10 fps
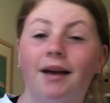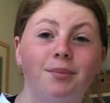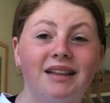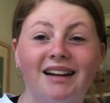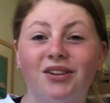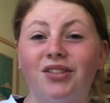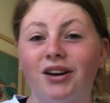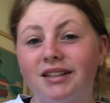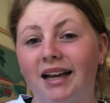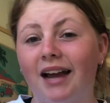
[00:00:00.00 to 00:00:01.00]
But then on
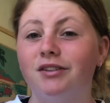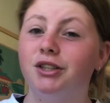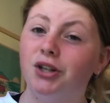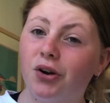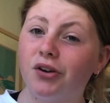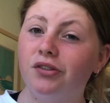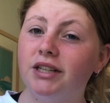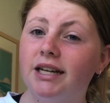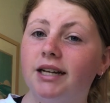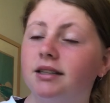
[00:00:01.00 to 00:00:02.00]
Thursday I have a geography
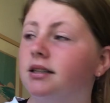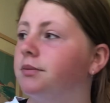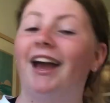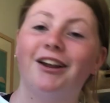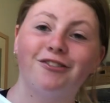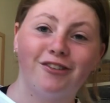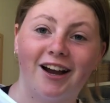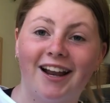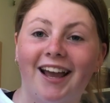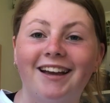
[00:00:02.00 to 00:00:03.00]
test and
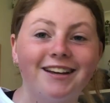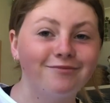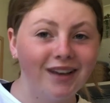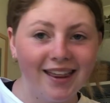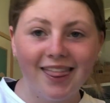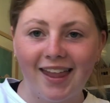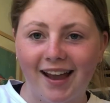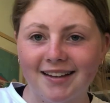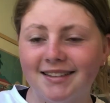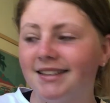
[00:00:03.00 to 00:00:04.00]
Friday a math
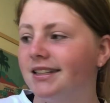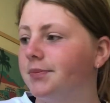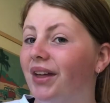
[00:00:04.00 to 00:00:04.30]
test.